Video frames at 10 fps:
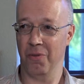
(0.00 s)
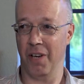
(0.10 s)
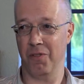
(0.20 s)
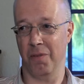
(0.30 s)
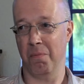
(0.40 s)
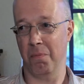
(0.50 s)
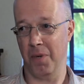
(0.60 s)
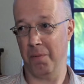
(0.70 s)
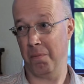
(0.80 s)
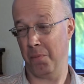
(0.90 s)
So we have to
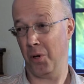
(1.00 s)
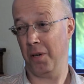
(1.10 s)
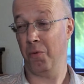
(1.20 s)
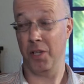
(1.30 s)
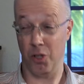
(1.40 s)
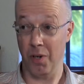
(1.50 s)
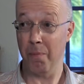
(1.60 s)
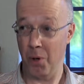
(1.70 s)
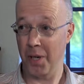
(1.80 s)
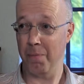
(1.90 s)
embody